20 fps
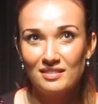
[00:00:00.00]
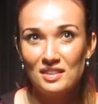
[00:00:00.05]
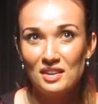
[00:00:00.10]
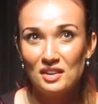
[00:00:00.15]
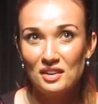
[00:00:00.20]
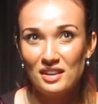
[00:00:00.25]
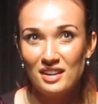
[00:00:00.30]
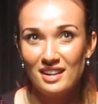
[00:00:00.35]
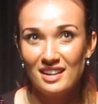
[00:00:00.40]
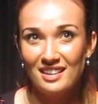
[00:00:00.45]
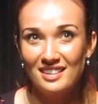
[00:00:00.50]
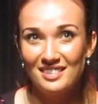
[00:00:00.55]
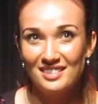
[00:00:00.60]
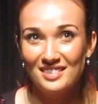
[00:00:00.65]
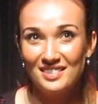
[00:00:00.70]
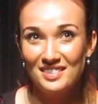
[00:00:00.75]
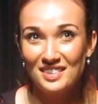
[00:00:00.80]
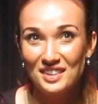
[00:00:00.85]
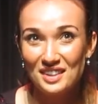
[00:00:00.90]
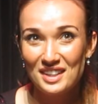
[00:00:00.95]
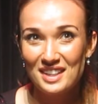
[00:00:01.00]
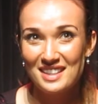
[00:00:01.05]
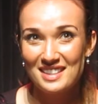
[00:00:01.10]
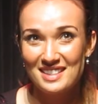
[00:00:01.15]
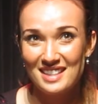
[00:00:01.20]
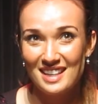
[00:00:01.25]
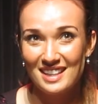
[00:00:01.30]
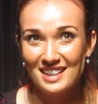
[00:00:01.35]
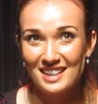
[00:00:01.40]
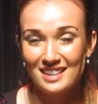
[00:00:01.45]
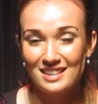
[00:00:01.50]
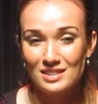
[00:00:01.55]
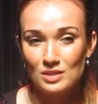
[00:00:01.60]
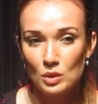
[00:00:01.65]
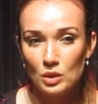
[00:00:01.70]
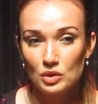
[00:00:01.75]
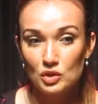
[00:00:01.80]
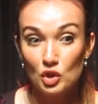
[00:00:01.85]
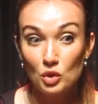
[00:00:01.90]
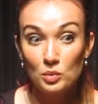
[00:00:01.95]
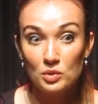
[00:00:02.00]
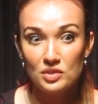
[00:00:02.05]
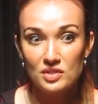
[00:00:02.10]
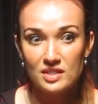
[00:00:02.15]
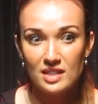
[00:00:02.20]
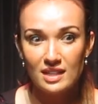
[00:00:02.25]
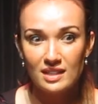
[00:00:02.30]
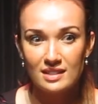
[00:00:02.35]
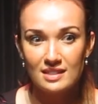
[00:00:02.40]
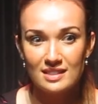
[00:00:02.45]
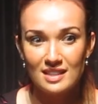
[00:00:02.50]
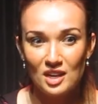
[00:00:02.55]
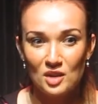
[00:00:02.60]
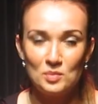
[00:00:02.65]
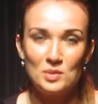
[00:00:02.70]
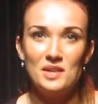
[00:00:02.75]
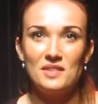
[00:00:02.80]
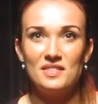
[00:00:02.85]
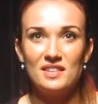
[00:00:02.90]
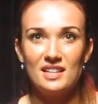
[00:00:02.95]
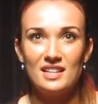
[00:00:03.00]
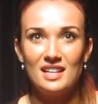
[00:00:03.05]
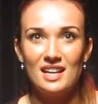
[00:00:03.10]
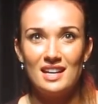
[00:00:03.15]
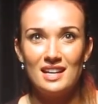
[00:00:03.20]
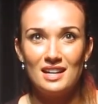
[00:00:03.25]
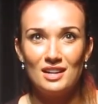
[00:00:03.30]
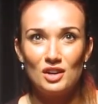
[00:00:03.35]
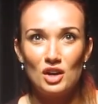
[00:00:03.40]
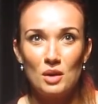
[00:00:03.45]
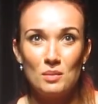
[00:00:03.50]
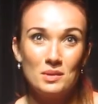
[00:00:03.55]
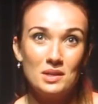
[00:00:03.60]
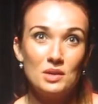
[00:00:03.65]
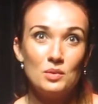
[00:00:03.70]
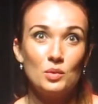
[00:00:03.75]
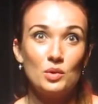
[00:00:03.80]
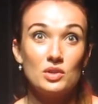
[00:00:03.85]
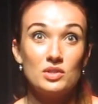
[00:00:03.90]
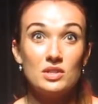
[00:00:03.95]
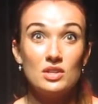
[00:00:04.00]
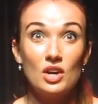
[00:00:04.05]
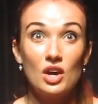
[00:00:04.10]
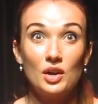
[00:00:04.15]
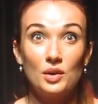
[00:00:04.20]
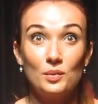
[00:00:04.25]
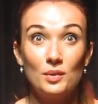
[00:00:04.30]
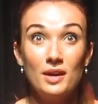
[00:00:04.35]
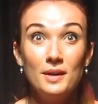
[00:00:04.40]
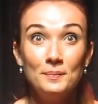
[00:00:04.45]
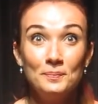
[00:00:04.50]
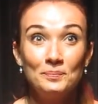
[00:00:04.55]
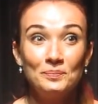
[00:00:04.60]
Very, very excited. So October 6th, I'll be at the Canadian Comedy Awards in Ottawa.